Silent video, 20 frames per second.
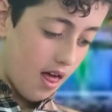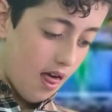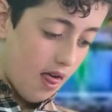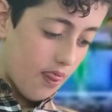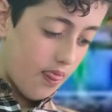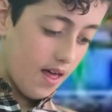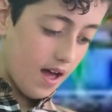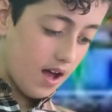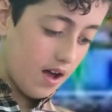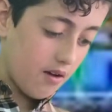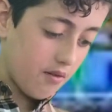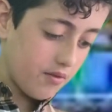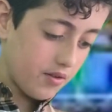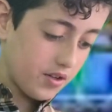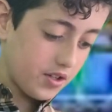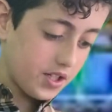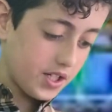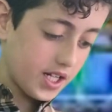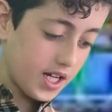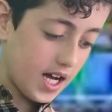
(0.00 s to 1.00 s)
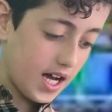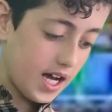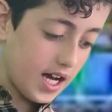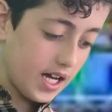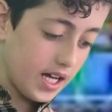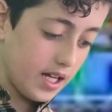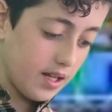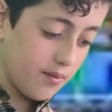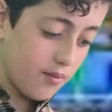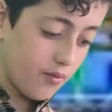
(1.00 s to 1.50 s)
There was
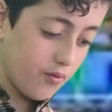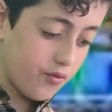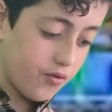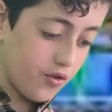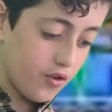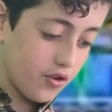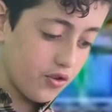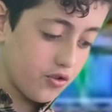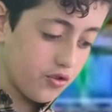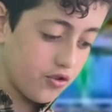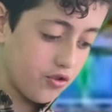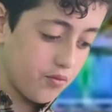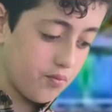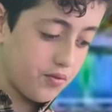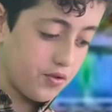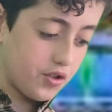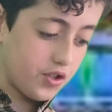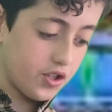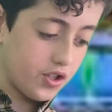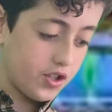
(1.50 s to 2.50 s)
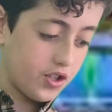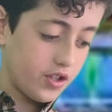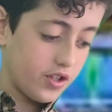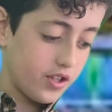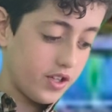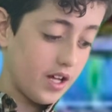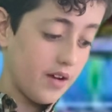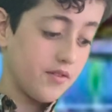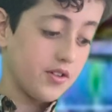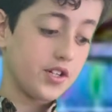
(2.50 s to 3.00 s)
time for substitute.
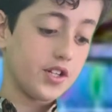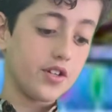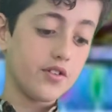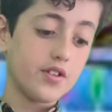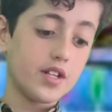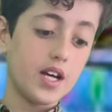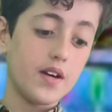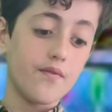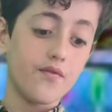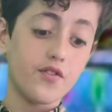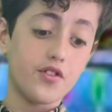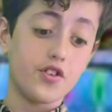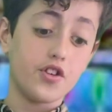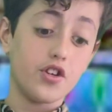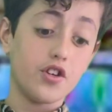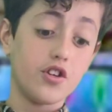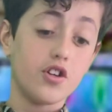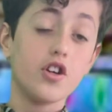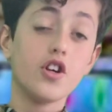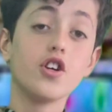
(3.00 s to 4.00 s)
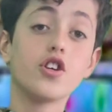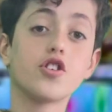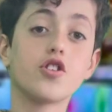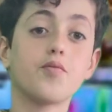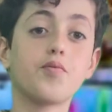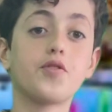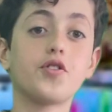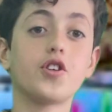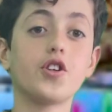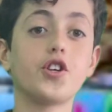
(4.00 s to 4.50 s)
There was still time for stu-
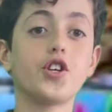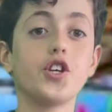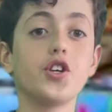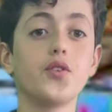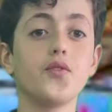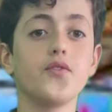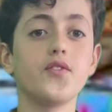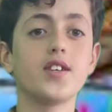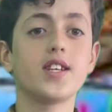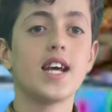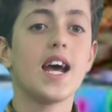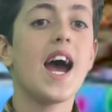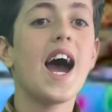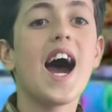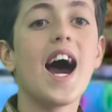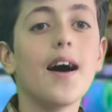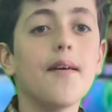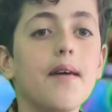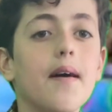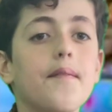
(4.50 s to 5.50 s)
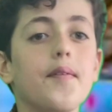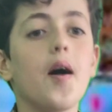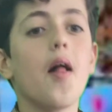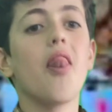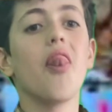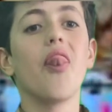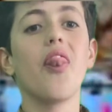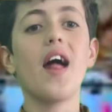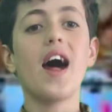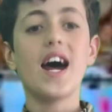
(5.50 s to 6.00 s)
substitutes.
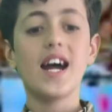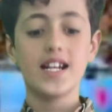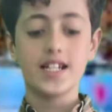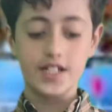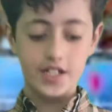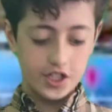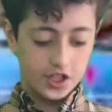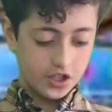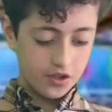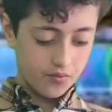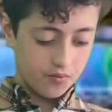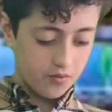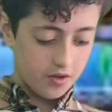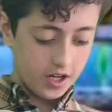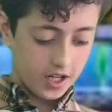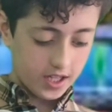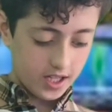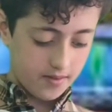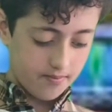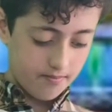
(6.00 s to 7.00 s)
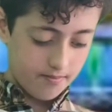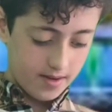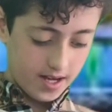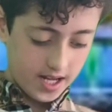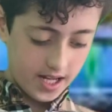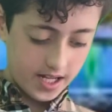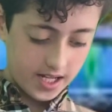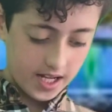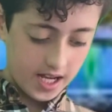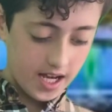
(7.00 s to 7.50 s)
However, that didn't really
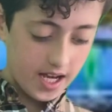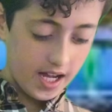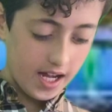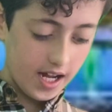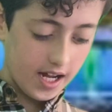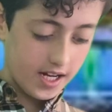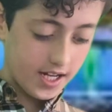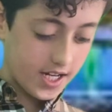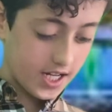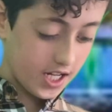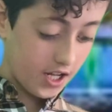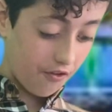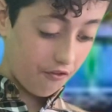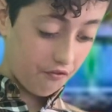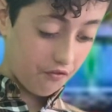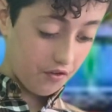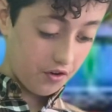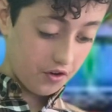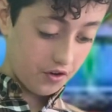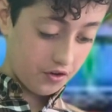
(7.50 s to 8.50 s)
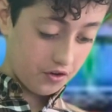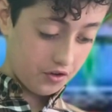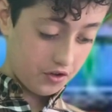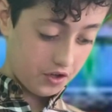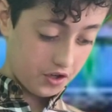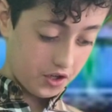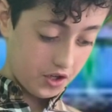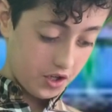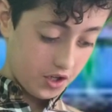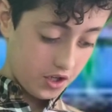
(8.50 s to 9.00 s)
make a difference.